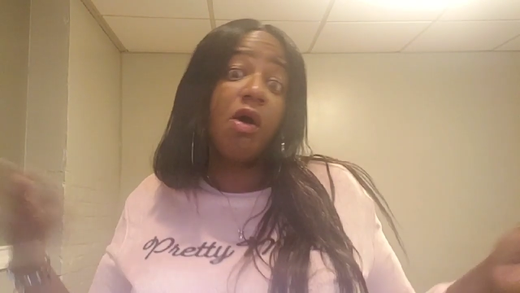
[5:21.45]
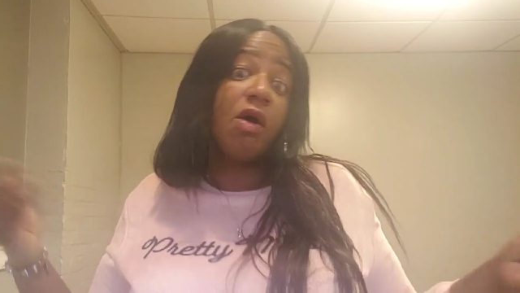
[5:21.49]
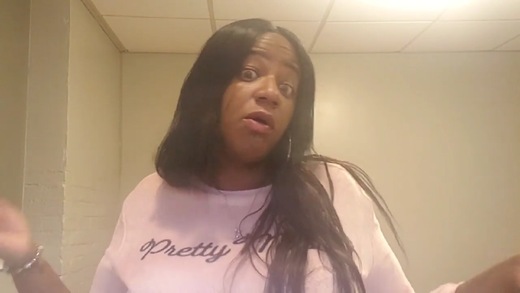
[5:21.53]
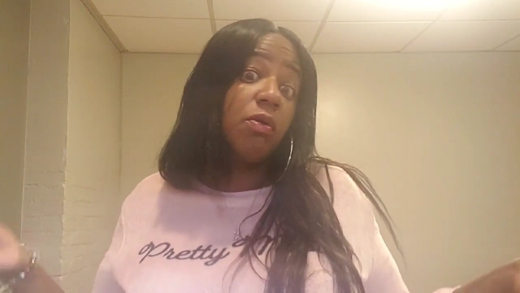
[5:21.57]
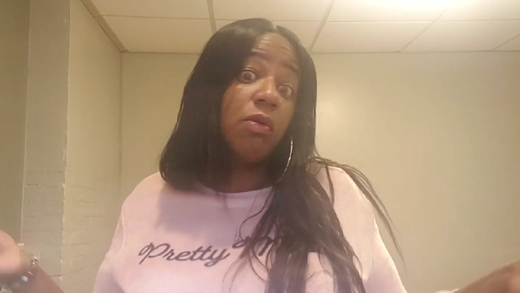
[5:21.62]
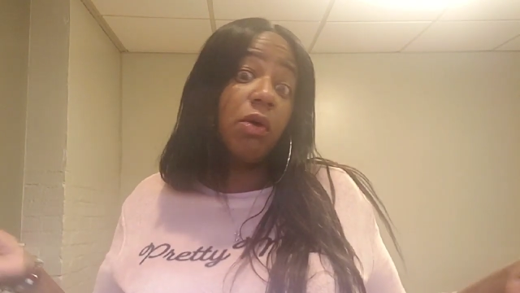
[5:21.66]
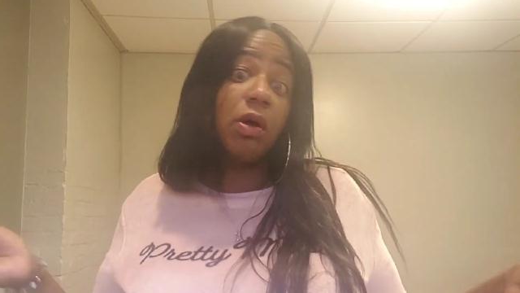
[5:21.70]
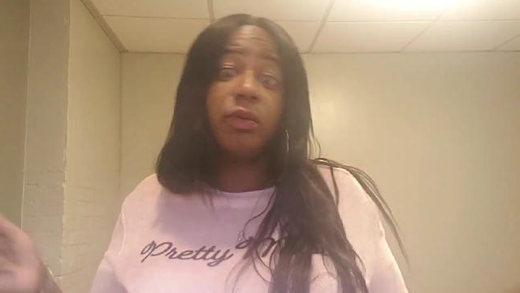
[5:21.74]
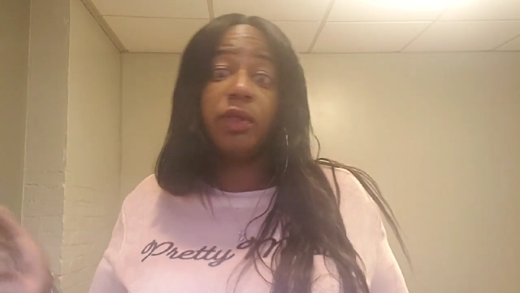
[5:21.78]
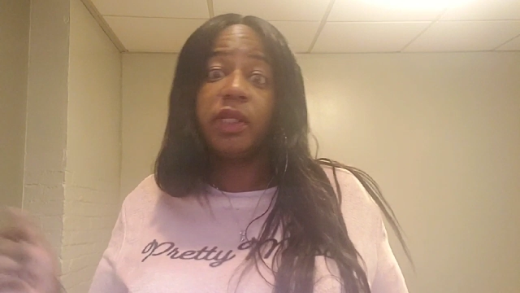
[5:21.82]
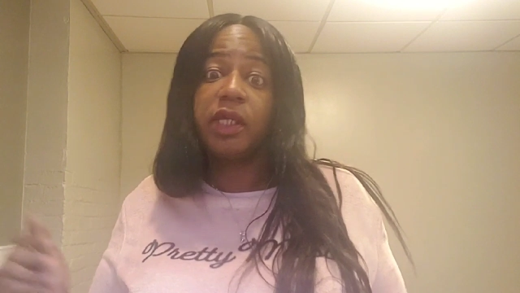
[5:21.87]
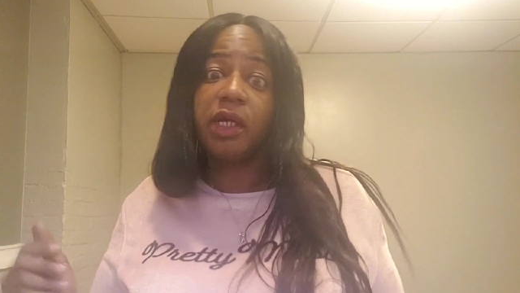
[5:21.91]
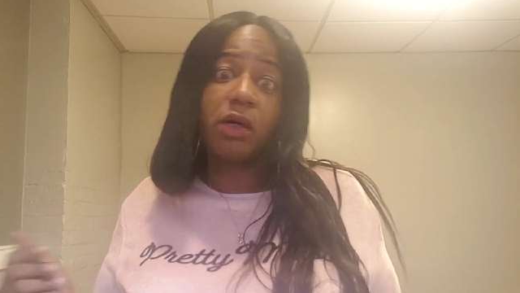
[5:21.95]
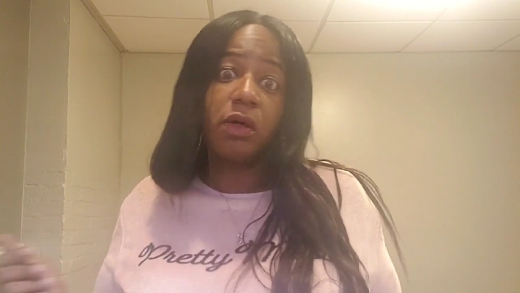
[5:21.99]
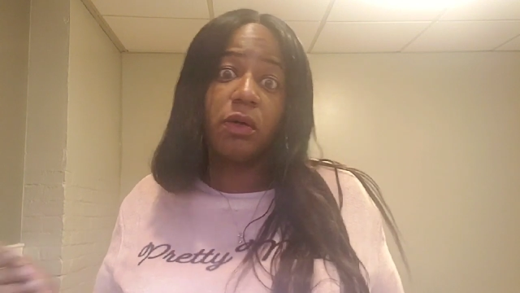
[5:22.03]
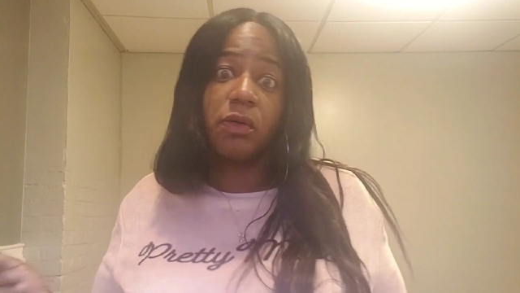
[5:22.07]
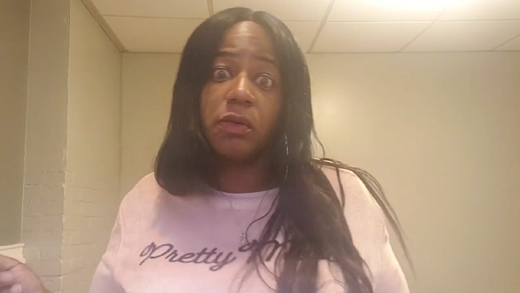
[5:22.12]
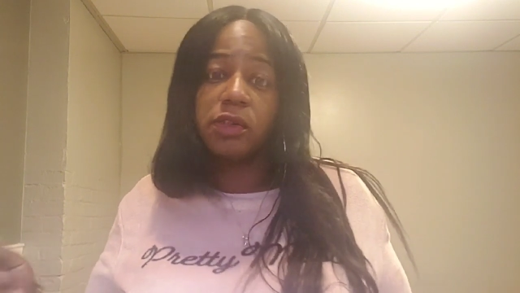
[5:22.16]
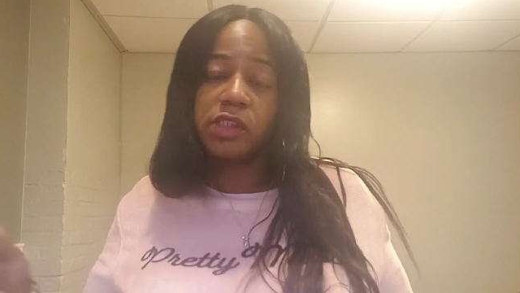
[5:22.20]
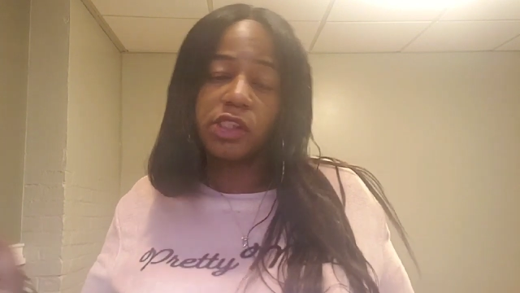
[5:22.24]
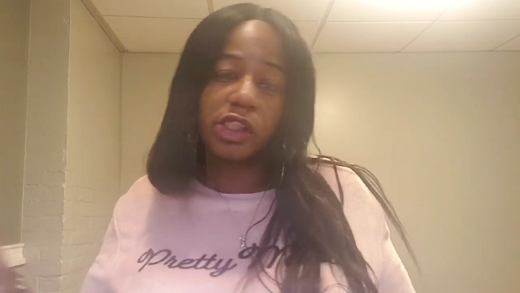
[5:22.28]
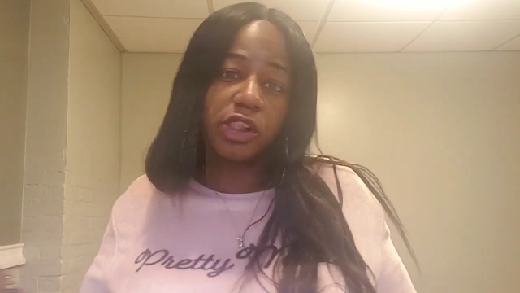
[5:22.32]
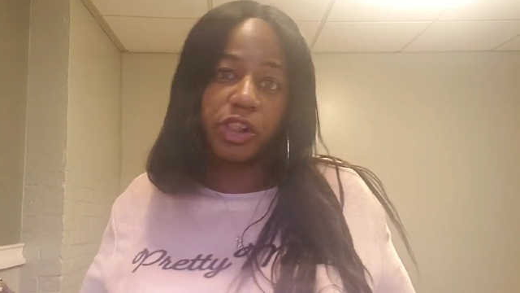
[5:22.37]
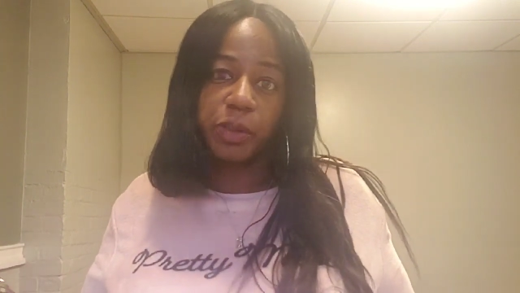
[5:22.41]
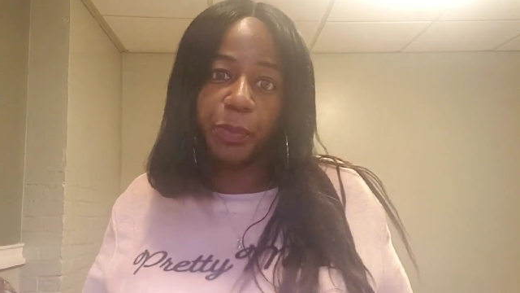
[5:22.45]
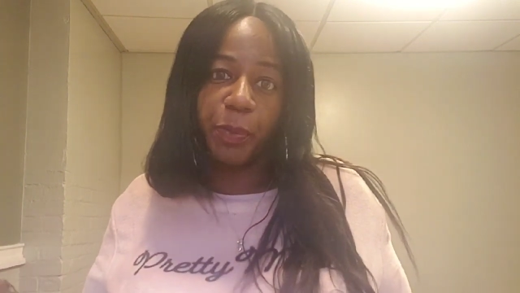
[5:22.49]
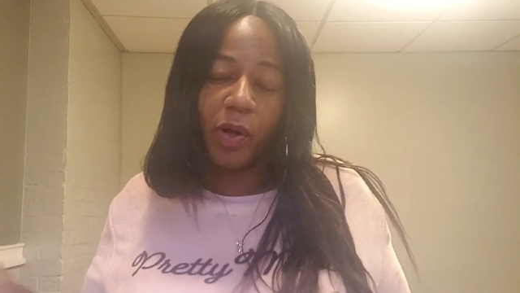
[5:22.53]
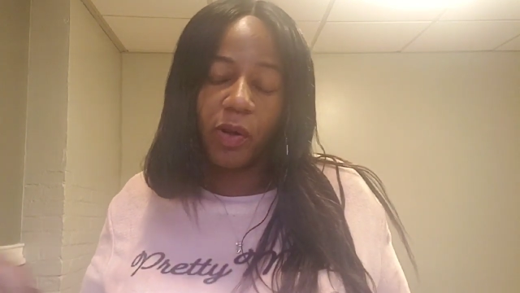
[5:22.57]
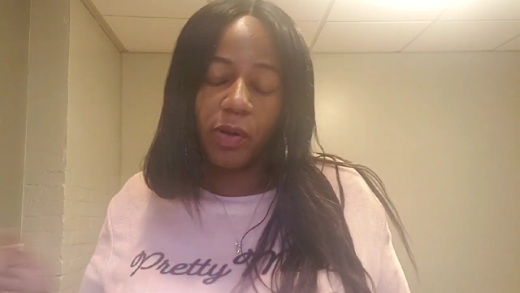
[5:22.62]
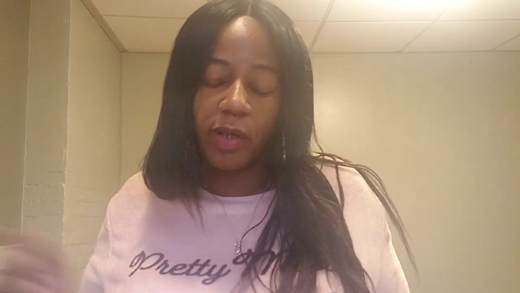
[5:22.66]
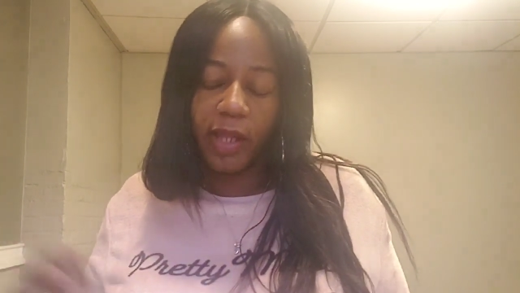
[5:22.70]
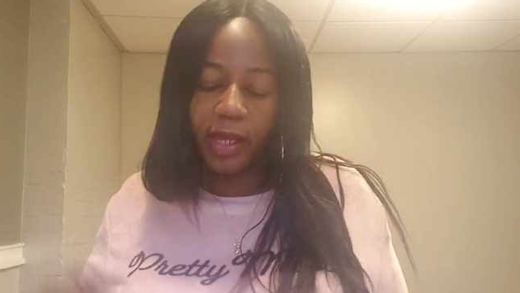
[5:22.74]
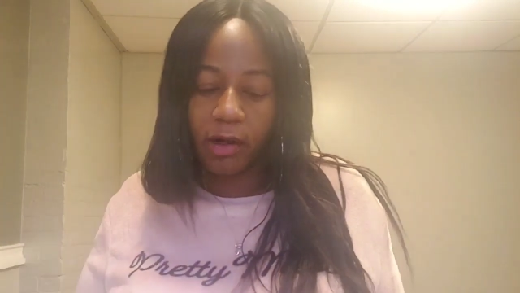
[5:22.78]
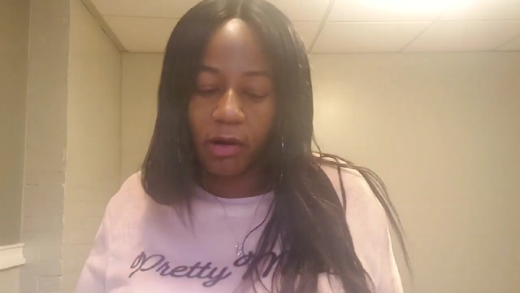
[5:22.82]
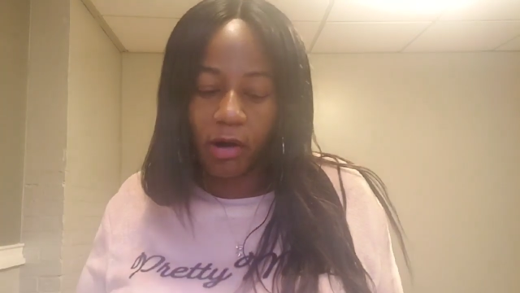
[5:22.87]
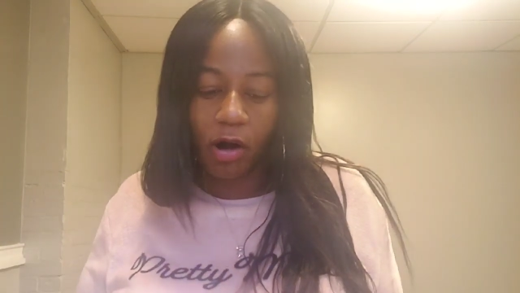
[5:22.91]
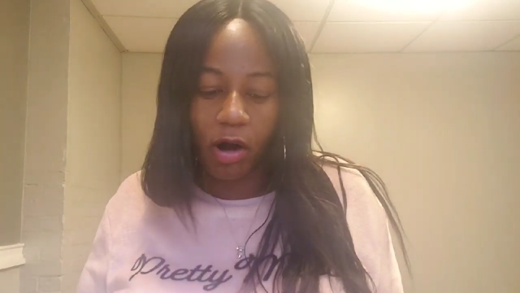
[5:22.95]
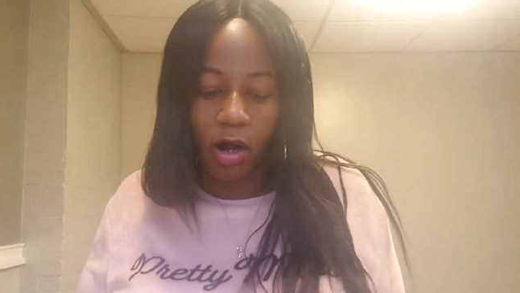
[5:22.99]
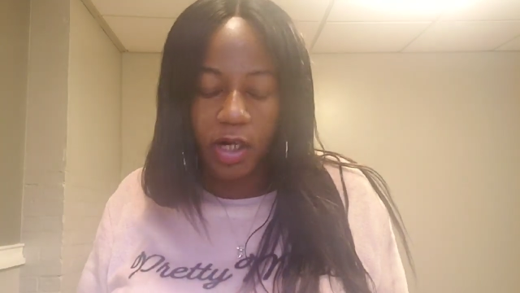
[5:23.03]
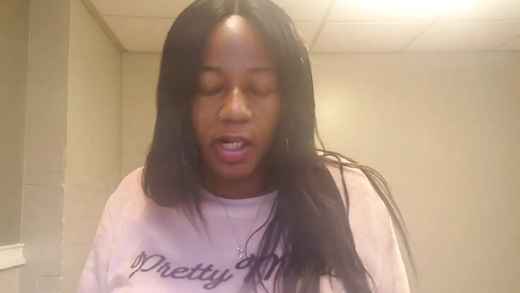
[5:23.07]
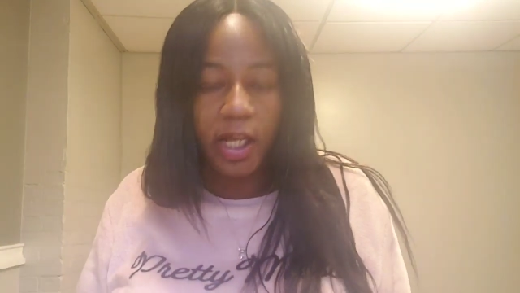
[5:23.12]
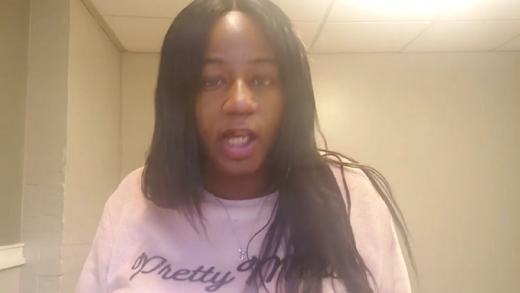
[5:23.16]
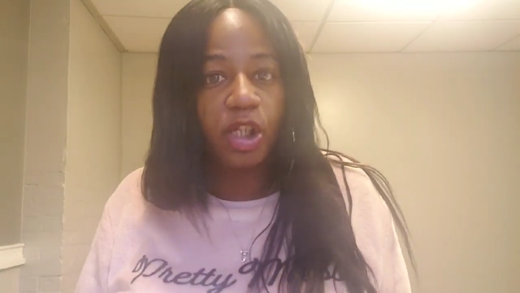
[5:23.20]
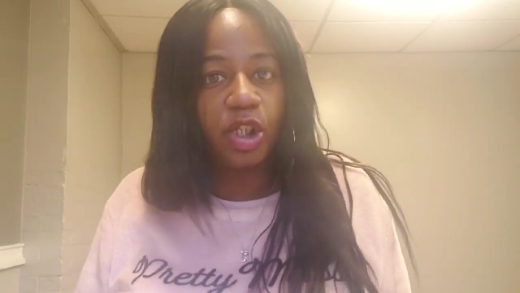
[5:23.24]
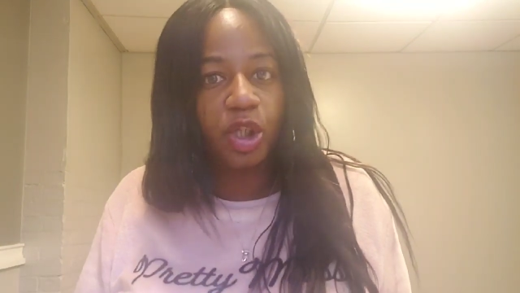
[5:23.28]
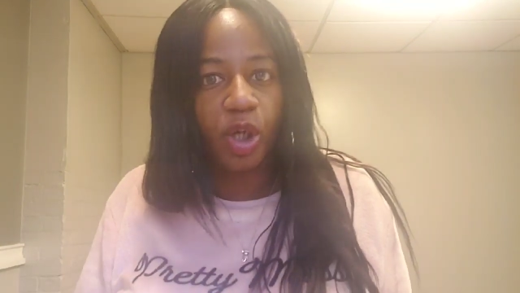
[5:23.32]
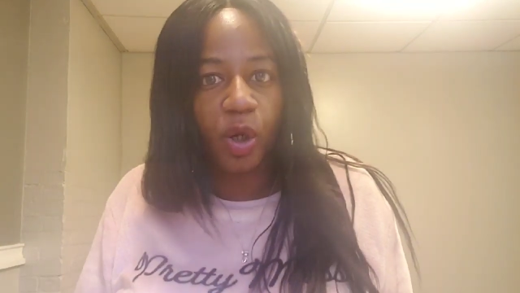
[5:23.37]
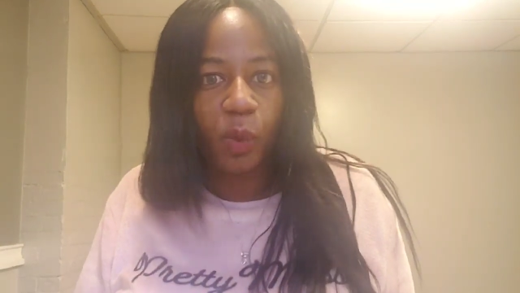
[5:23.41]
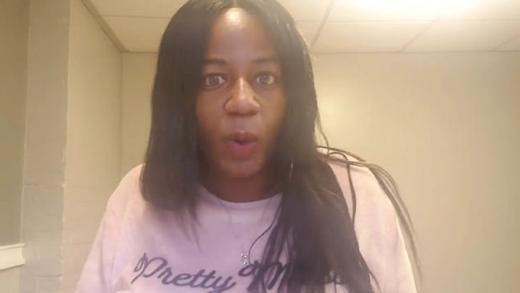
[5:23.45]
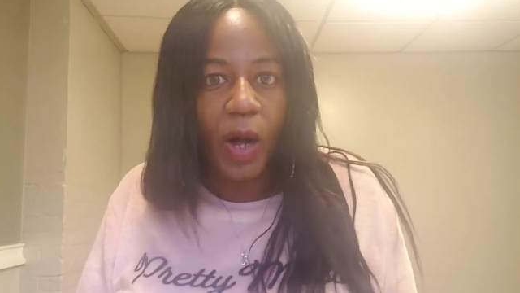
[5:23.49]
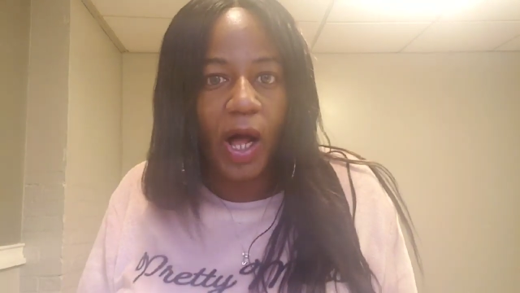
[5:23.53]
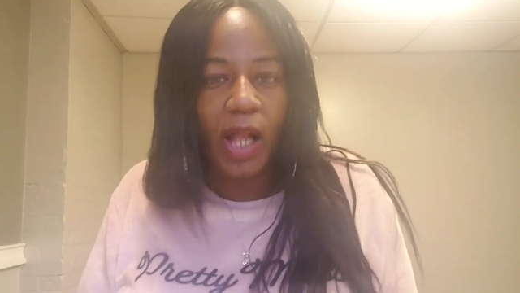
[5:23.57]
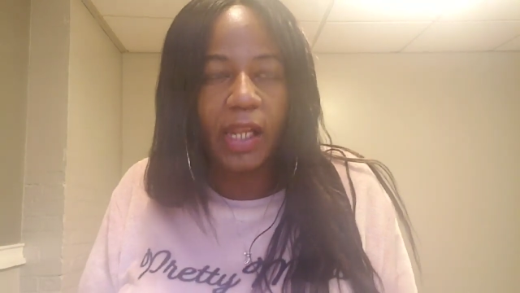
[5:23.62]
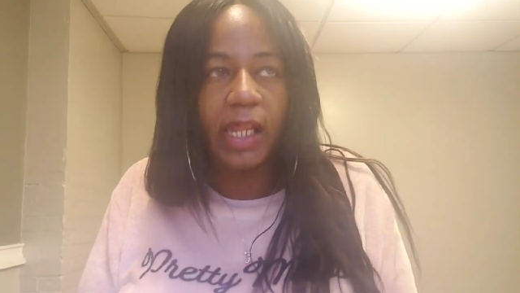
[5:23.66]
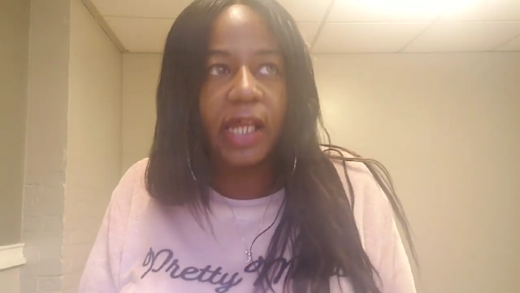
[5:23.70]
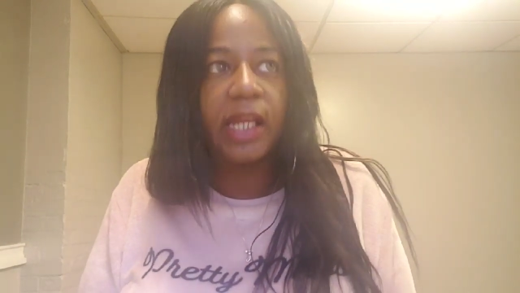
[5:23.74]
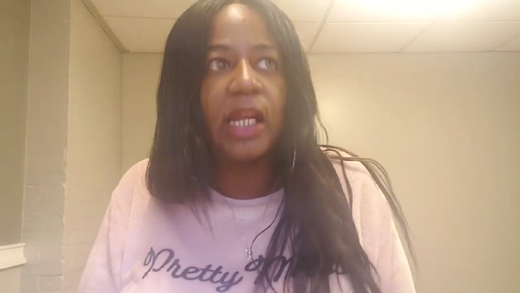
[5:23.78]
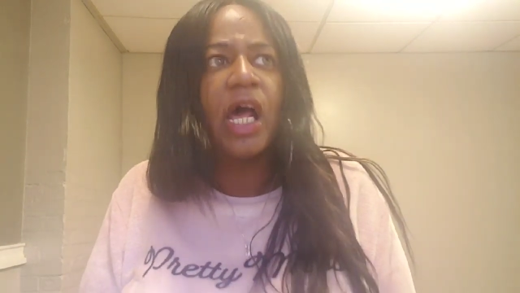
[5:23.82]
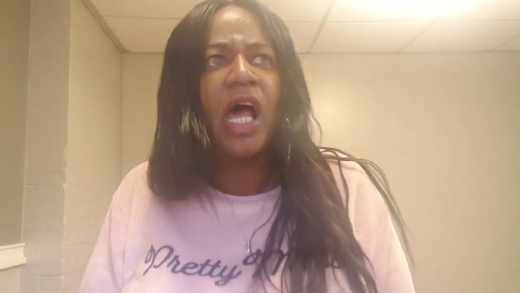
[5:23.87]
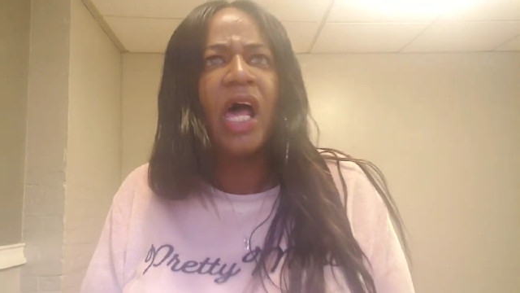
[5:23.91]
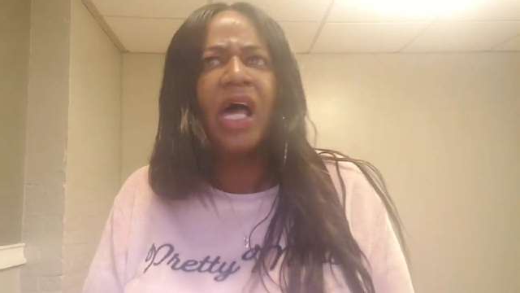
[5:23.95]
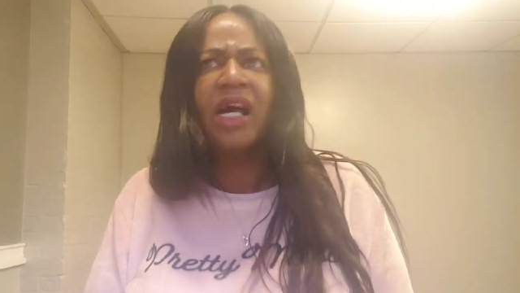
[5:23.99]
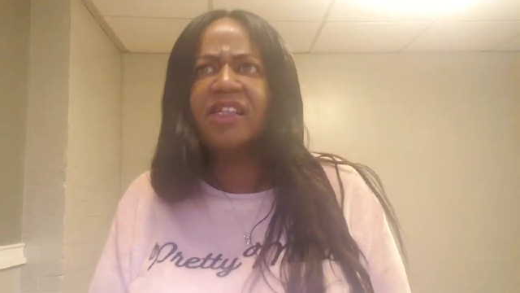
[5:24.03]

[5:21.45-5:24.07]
who only owns a Chipotle card in your wallet.